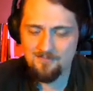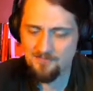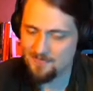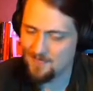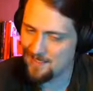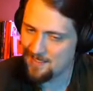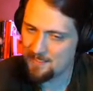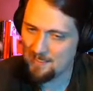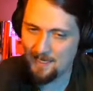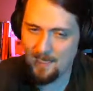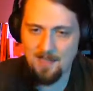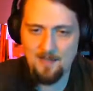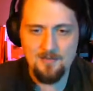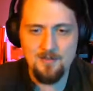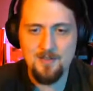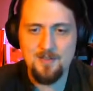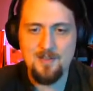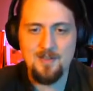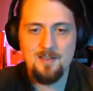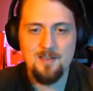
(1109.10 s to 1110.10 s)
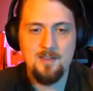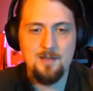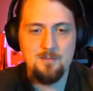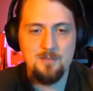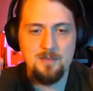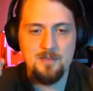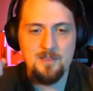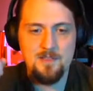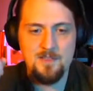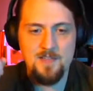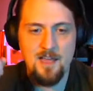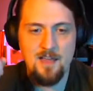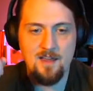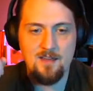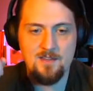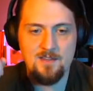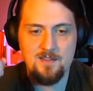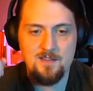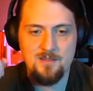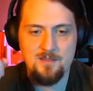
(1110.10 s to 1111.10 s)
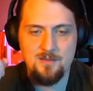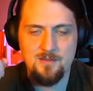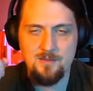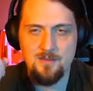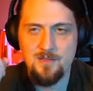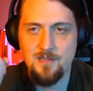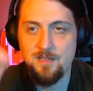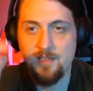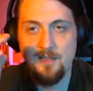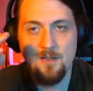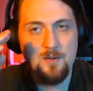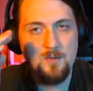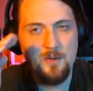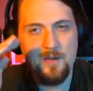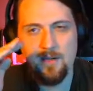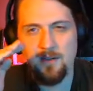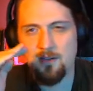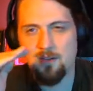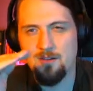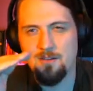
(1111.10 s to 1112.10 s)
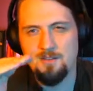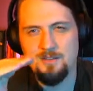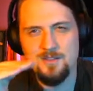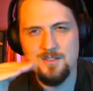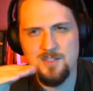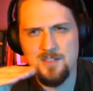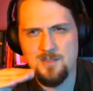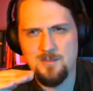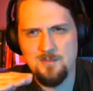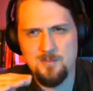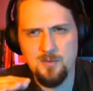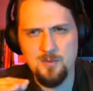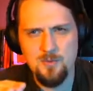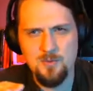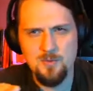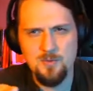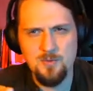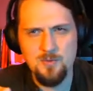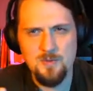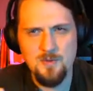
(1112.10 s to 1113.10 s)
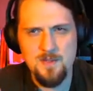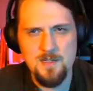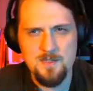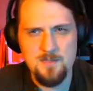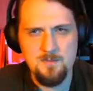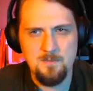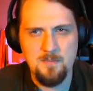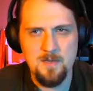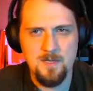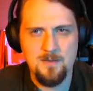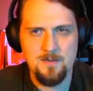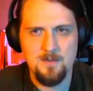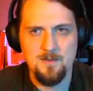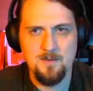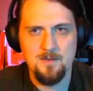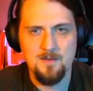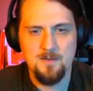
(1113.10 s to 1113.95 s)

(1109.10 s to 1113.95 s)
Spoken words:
And everything he put his hand to went along smooth as butter.